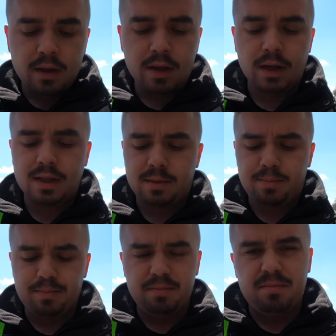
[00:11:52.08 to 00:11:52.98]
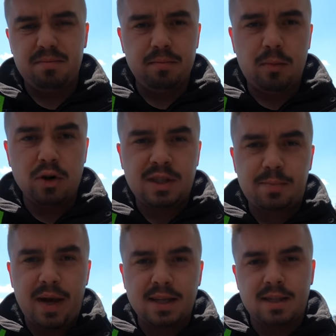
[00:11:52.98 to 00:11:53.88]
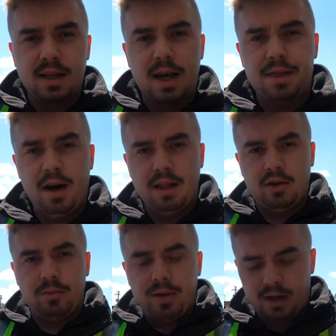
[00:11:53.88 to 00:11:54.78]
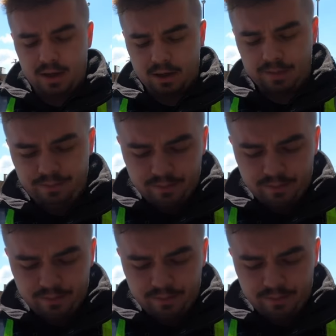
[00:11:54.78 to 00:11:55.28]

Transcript: There's more space than I thought there would be here.